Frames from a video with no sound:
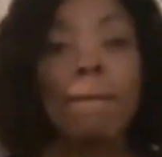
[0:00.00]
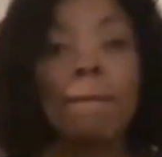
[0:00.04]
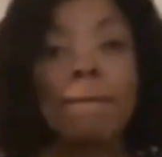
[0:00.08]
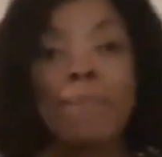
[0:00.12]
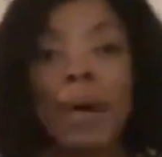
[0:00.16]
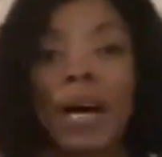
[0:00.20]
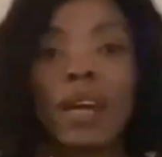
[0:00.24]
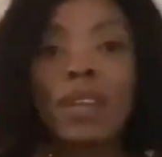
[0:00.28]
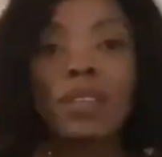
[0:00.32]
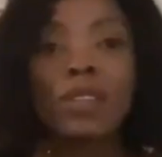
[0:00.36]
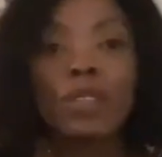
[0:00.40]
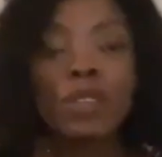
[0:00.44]

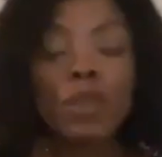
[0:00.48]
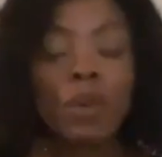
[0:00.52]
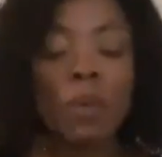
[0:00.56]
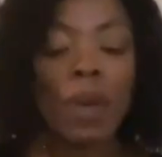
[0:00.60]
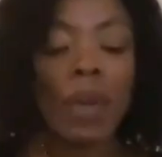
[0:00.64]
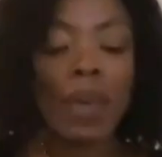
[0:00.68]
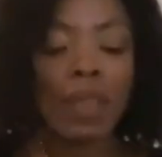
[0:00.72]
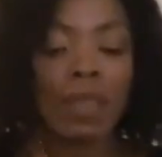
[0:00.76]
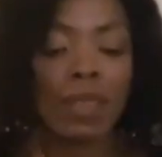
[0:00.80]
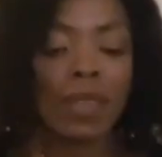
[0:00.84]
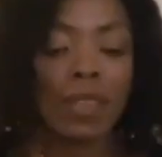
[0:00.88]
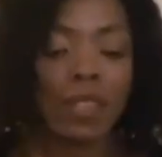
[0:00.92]
But
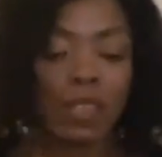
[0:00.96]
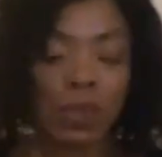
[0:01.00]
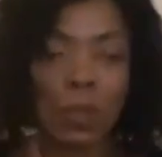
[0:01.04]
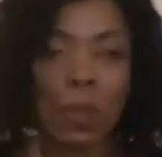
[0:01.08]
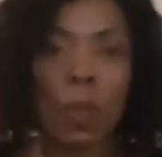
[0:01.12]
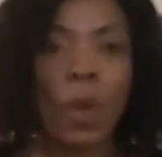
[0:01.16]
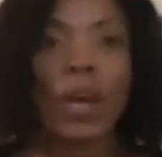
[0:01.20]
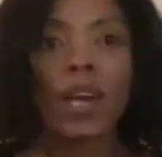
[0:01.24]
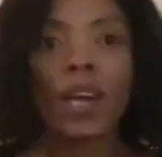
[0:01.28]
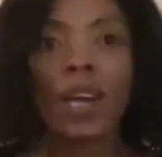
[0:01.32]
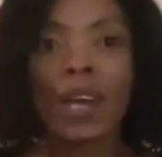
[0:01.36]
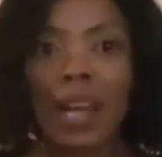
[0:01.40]
doing this
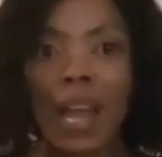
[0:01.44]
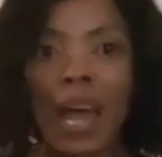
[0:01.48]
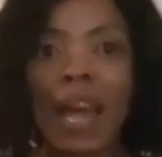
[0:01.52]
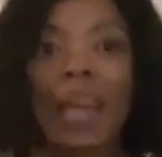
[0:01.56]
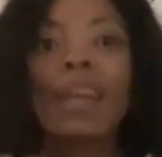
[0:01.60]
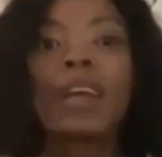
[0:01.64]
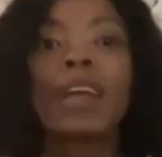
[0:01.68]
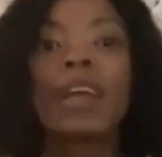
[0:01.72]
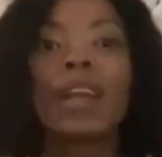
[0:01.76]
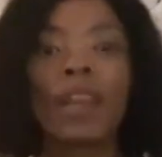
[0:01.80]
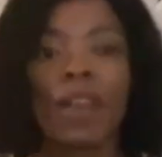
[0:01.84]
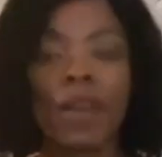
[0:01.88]
work,
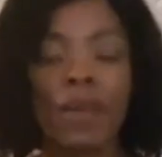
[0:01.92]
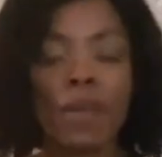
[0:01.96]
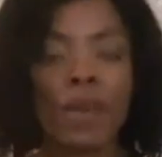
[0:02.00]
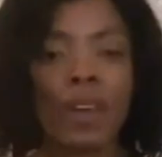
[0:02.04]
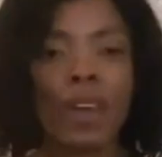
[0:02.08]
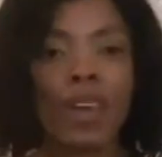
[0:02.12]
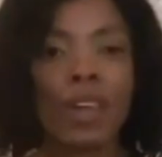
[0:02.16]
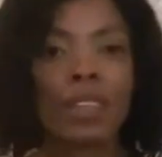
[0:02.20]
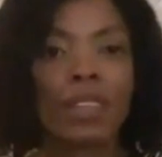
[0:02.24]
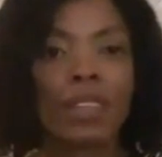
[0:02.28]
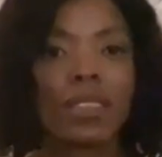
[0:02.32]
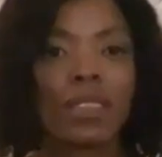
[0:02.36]
like clearing
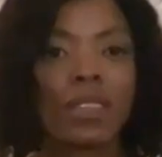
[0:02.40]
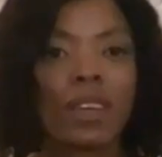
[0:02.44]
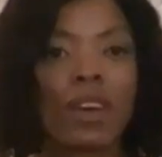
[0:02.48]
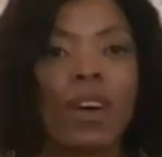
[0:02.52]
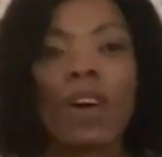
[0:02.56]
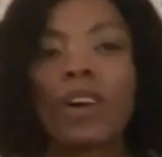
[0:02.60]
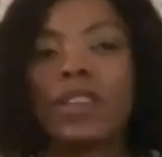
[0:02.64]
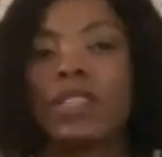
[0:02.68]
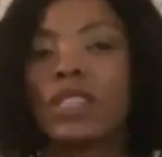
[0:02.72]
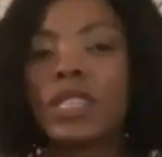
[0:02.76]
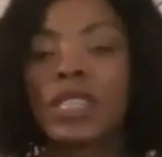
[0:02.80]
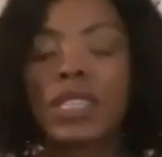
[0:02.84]
into
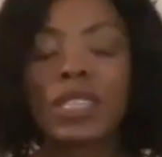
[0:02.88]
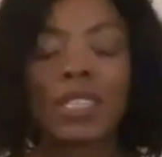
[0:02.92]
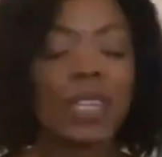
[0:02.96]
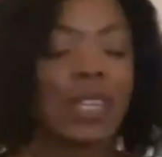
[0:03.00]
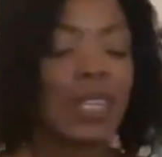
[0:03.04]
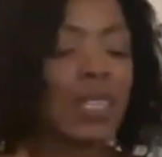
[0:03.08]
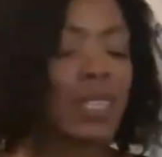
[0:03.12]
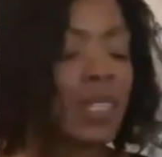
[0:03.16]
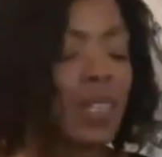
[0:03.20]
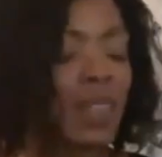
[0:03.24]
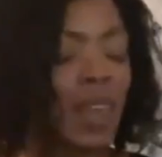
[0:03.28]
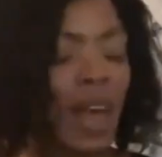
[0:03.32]

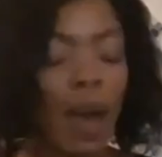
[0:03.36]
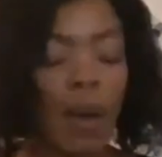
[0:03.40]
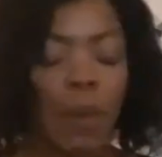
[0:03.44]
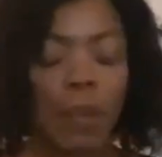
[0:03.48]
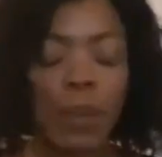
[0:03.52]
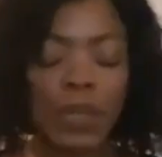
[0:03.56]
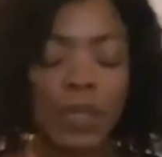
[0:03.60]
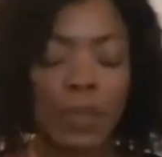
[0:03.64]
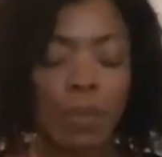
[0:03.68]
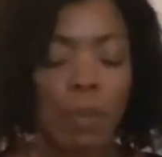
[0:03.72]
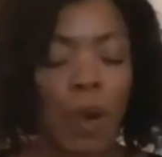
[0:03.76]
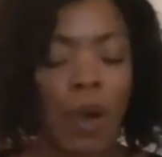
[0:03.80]
consciousness, that
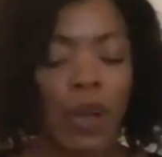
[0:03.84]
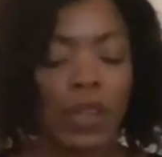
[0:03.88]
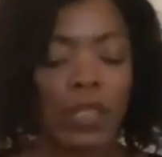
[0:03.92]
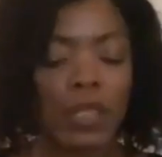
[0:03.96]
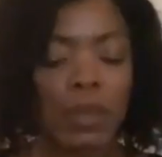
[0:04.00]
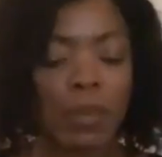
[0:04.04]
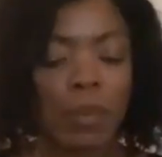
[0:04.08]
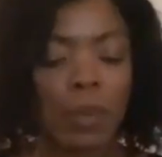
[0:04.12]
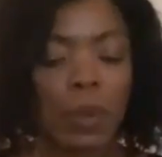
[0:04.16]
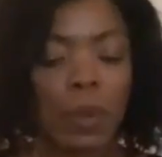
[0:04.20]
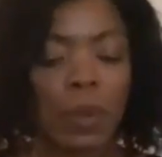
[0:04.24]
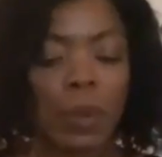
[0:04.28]
was
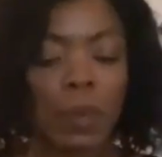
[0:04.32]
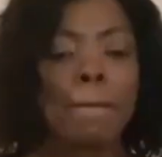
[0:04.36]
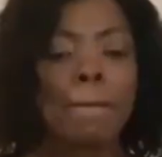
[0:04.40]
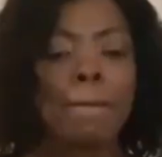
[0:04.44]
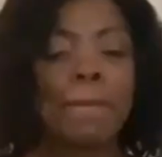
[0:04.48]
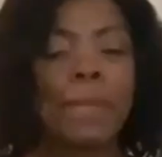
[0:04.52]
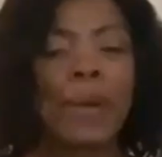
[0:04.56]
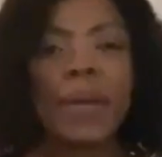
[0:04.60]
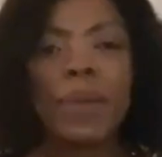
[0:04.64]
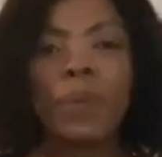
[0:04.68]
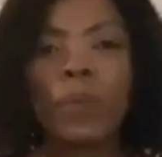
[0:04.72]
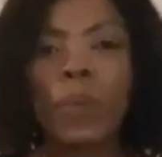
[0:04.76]
possible.
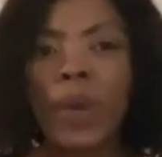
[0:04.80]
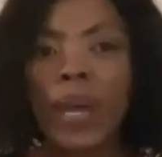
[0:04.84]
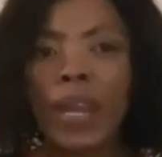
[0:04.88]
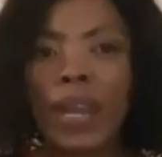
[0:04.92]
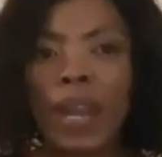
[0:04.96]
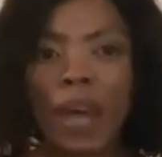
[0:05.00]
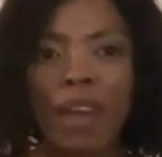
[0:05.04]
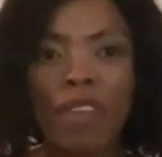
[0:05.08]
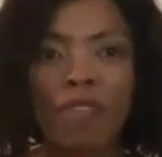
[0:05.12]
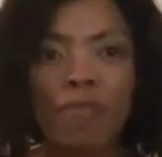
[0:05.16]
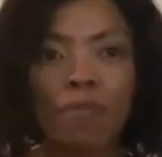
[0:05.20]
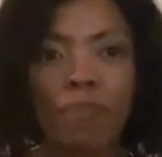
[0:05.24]
But
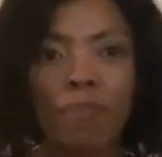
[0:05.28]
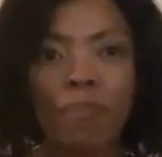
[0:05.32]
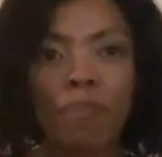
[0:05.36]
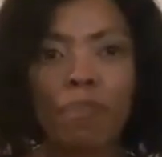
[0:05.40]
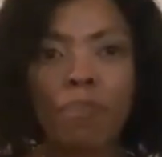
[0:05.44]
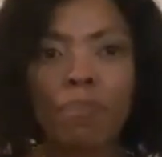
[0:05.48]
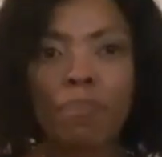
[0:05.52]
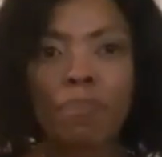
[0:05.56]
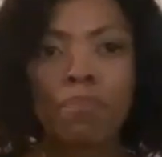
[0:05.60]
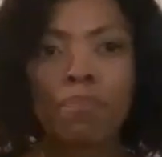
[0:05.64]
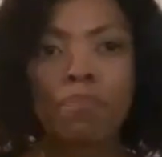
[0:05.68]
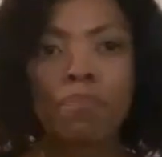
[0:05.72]
when I
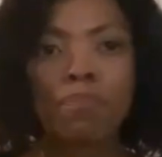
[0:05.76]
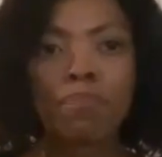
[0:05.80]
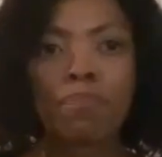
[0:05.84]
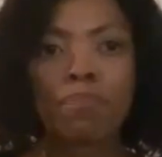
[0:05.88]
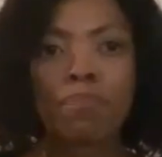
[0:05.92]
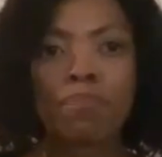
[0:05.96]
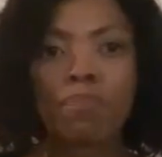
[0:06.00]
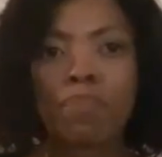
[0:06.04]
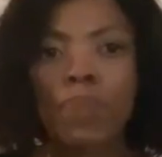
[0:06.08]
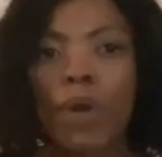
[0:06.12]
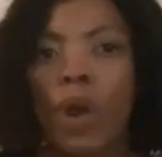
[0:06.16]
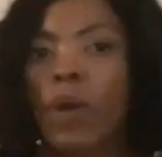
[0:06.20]

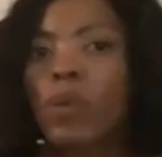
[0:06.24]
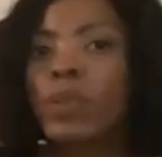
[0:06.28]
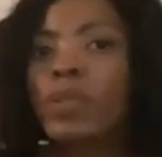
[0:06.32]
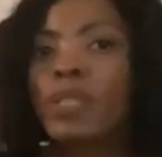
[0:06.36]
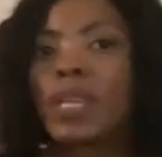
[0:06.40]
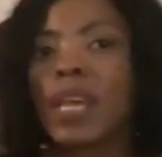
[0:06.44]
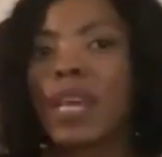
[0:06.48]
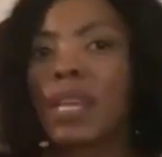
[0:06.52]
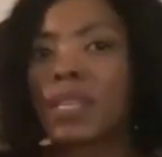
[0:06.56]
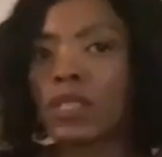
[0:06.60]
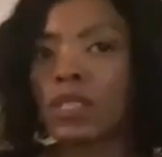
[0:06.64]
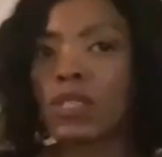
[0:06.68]

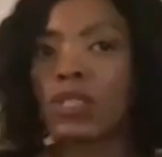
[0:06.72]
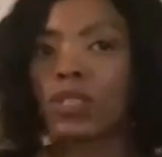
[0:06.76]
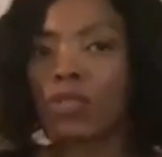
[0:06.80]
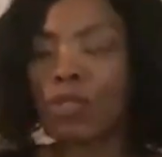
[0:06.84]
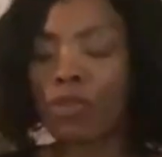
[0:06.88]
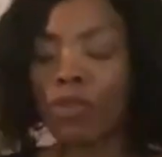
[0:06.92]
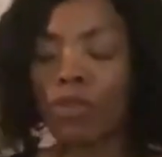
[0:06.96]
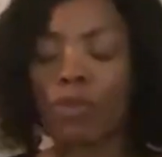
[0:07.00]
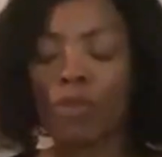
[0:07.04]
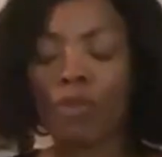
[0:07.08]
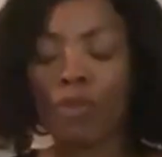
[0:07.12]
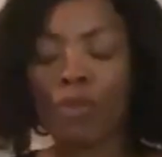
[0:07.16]

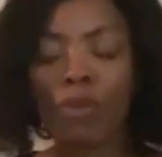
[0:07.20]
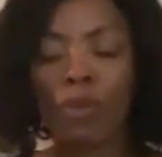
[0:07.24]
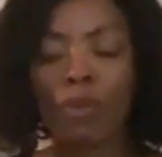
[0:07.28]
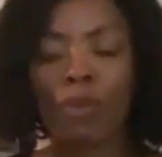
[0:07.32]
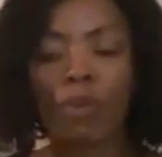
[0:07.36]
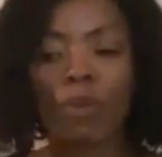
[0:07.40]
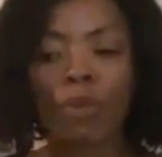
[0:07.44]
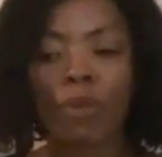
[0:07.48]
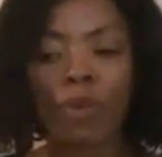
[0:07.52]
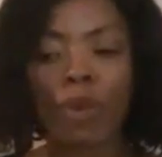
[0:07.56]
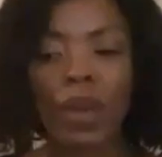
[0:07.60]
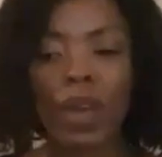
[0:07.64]
processed
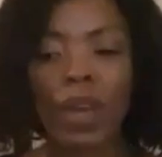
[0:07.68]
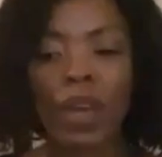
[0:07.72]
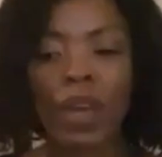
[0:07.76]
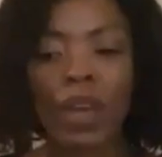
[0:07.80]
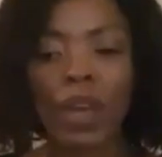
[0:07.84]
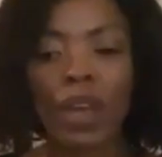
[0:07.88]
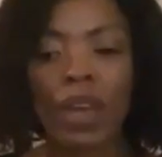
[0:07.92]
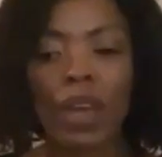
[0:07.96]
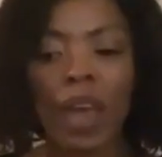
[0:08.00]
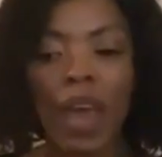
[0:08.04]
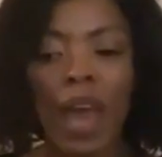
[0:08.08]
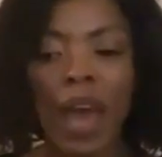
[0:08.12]
through
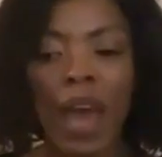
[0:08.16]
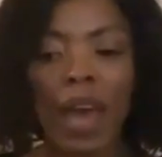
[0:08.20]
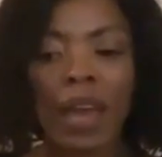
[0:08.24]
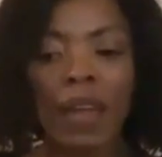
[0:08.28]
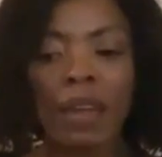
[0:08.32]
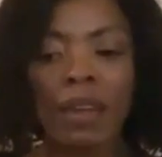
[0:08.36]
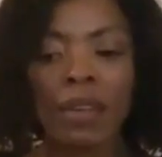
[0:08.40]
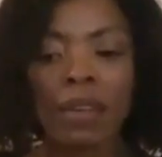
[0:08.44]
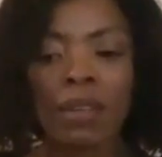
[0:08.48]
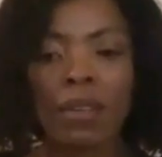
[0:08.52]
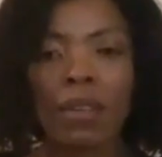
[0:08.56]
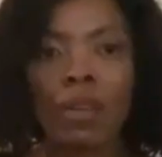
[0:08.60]

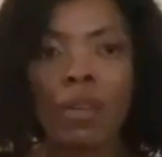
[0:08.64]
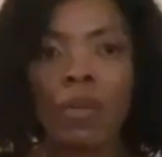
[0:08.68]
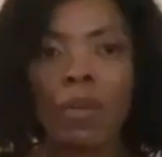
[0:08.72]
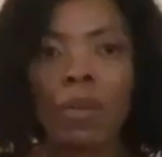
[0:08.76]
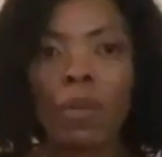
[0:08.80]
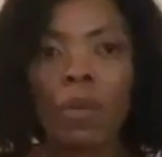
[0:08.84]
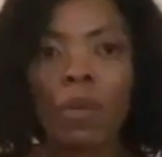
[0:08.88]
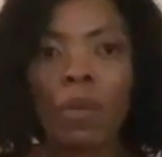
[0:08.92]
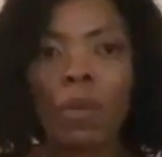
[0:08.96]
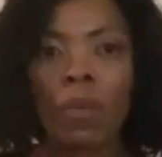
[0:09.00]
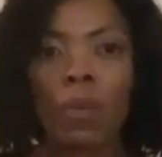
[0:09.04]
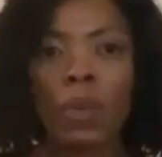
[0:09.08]

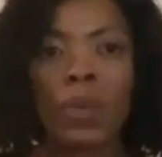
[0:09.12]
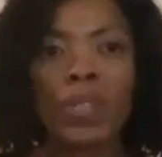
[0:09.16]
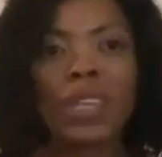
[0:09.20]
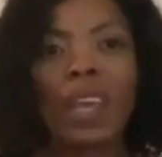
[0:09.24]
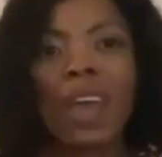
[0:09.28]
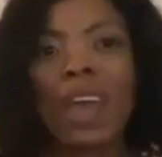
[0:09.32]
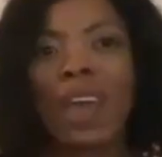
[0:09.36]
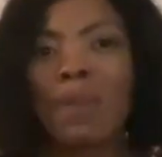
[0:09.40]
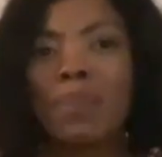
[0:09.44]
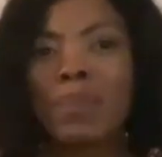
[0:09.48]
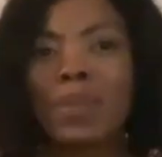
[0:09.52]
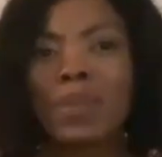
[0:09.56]
and
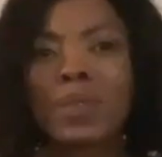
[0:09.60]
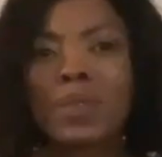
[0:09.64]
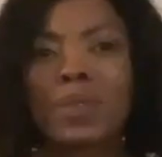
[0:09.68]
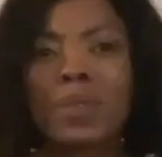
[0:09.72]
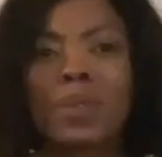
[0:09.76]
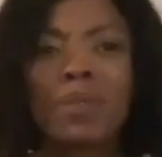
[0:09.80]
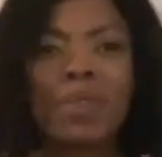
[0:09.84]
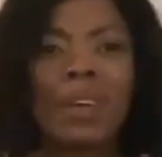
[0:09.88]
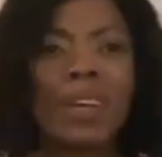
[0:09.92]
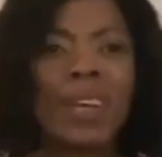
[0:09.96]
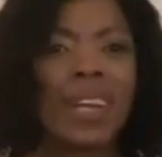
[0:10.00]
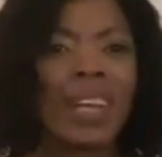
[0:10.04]
was able
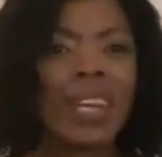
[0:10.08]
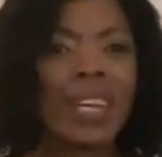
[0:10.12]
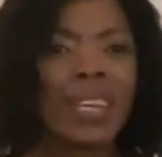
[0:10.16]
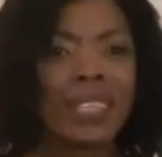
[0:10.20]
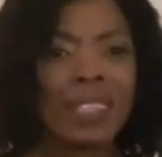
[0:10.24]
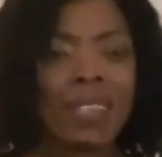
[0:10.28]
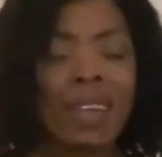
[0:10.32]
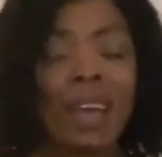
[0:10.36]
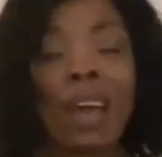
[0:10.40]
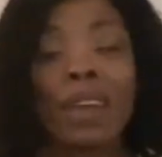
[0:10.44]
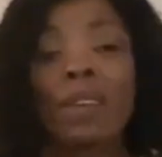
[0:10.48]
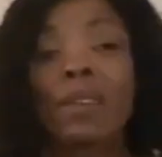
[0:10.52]
to
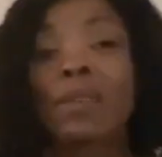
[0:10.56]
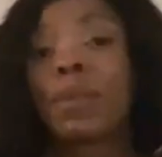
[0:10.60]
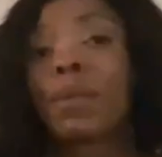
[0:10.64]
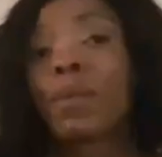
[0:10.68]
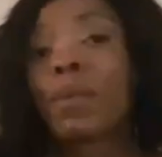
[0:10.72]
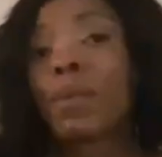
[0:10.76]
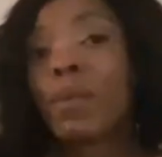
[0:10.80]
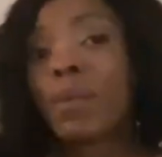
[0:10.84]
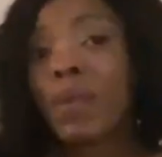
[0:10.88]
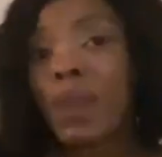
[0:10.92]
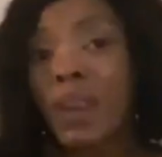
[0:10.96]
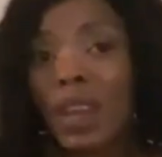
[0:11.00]
release and
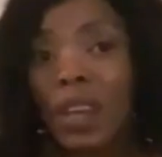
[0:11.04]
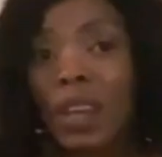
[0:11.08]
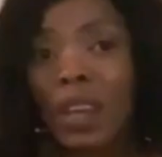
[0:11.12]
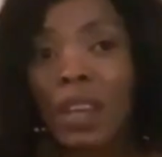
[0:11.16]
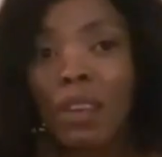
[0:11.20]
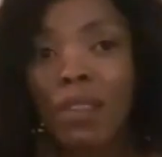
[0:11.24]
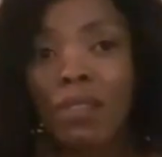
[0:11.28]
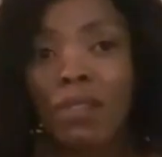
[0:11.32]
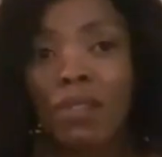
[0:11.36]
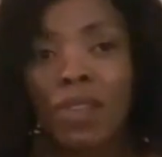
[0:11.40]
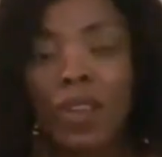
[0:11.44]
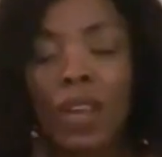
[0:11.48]

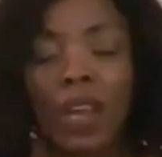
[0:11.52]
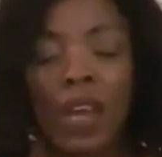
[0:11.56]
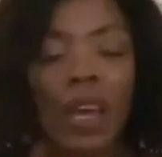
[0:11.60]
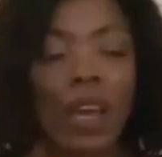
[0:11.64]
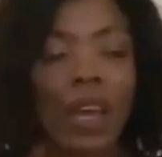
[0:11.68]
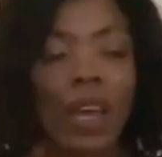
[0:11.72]
grieve